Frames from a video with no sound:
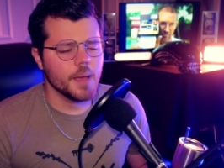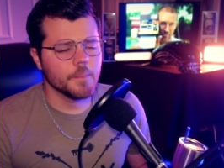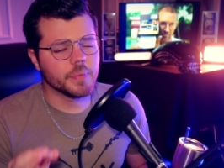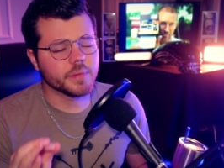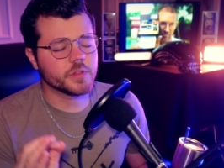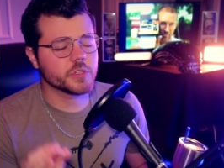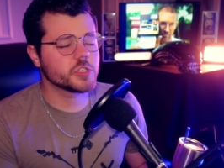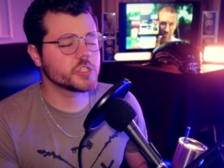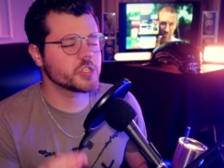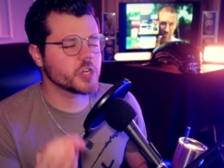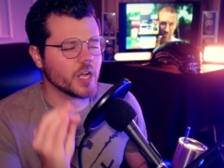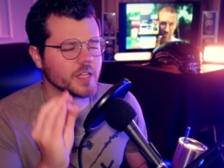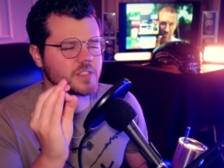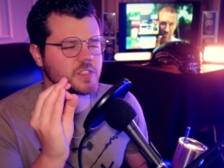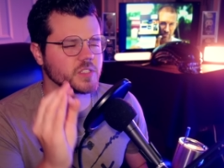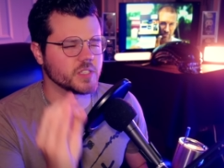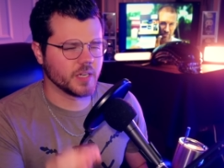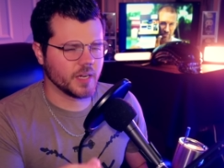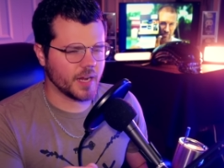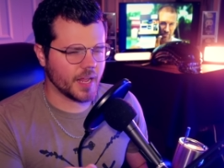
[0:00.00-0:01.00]
but the shot
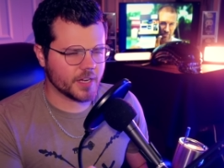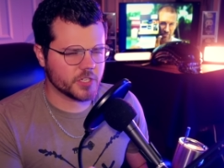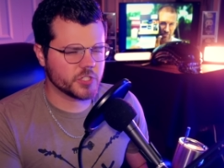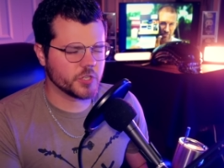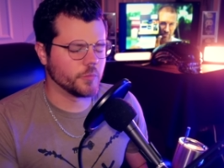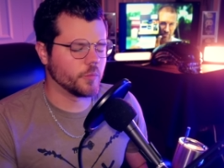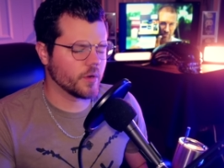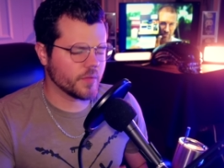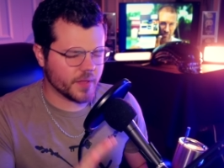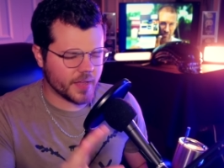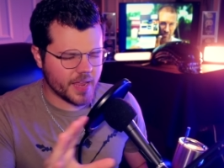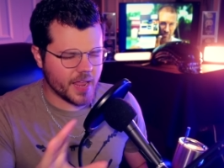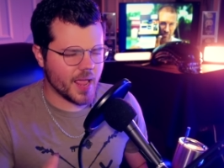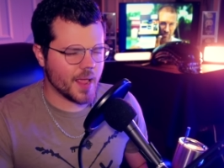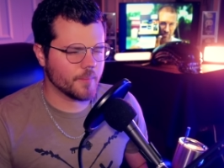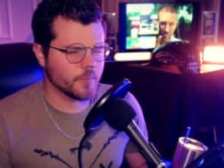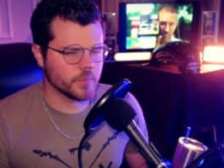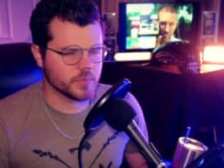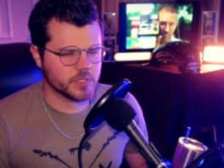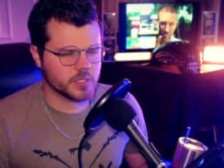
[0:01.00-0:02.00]
selection, where the
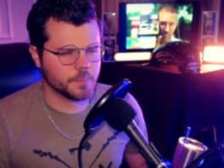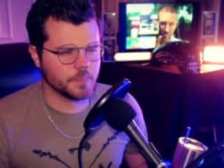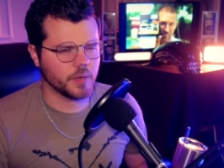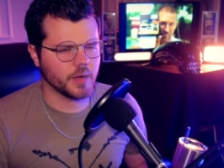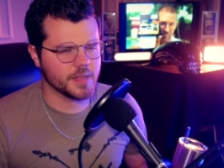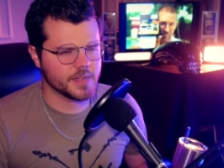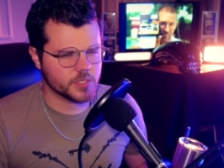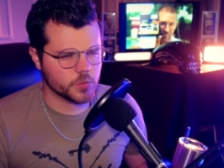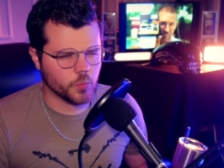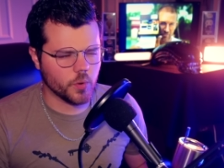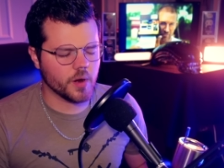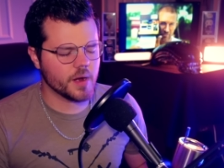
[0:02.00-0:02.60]
camera's placed,